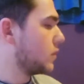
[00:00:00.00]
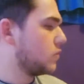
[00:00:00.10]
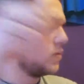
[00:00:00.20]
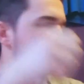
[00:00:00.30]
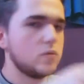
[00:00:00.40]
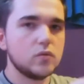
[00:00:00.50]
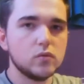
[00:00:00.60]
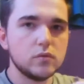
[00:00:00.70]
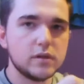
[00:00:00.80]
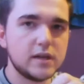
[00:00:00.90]
Ooh,
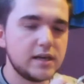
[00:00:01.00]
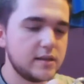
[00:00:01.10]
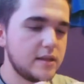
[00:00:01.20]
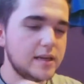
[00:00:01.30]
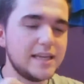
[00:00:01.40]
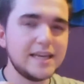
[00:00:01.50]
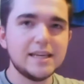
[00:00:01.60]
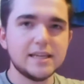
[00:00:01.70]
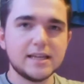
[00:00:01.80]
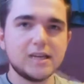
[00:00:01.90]
the, the lead
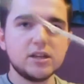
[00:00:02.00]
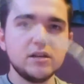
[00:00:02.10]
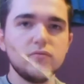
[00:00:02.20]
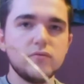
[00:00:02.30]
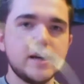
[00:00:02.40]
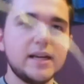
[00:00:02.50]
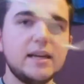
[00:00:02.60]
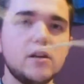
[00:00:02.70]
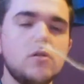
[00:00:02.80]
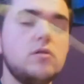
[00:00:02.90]
is actually really
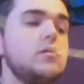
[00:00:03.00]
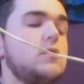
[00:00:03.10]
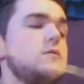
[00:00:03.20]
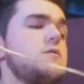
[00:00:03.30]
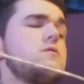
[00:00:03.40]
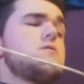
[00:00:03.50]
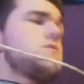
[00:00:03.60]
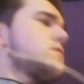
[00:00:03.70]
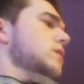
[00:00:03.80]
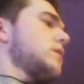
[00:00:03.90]
long.
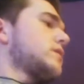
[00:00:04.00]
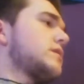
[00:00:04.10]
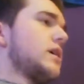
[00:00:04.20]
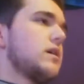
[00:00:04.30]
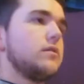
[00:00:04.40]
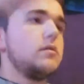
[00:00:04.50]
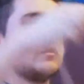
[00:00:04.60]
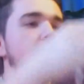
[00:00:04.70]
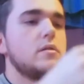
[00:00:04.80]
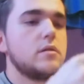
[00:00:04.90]
So,
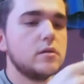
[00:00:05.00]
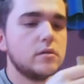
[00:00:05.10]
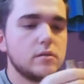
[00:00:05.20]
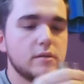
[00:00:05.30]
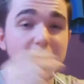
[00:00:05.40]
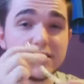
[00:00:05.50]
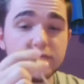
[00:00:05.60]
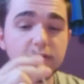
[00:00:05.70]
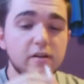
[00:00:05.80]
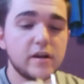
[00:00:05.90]
that's
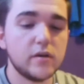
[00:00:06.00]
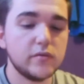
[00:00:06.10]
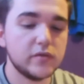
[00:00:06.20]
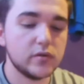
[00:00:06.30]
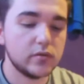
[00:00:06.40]
very helpful.